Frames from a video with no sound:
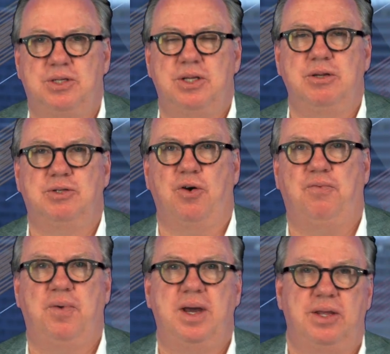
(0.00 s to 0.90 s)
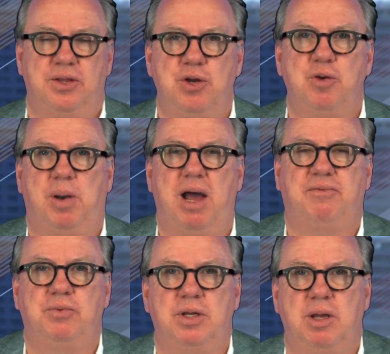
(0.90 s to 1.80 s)
new software, the new
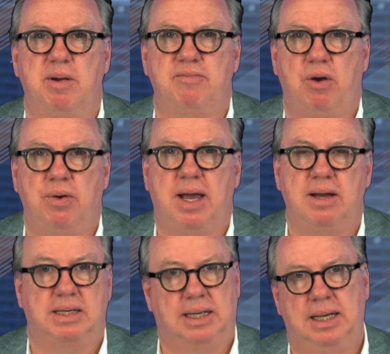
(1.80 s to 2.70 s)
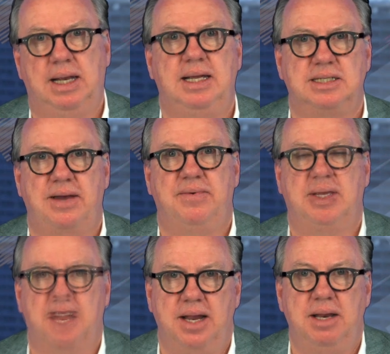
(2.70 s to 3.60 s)
platform that you've been rolling out clearly is
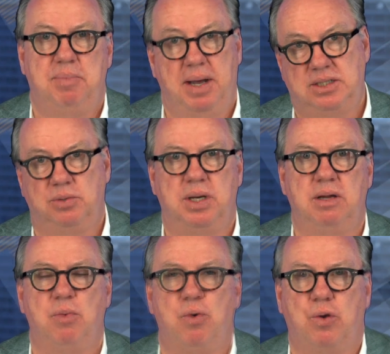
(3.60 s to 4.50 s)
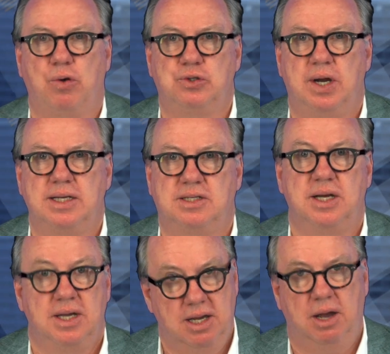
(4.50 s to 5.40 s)
having an impact to winning more contracts.
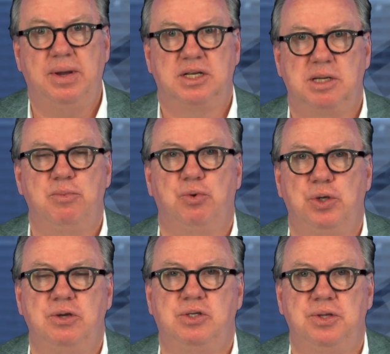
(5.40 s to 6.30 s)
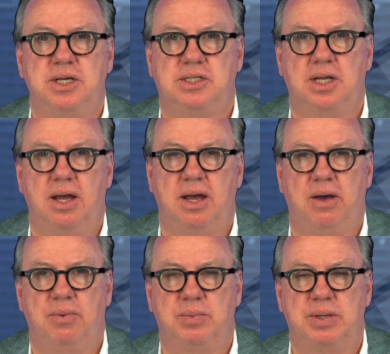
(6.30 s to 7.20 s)
Are we going to see more news on this
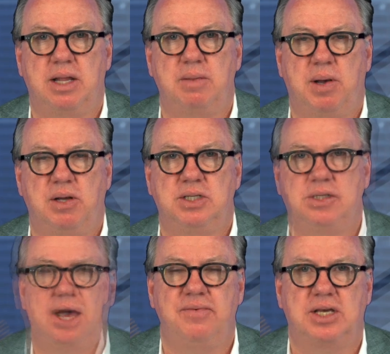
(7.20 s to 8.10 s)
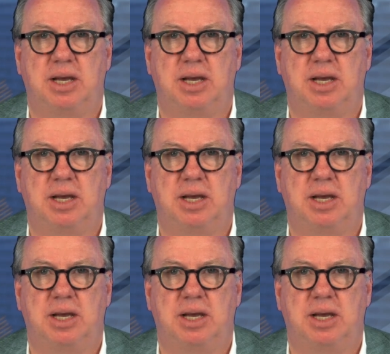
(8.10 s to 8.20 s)
with other parties over the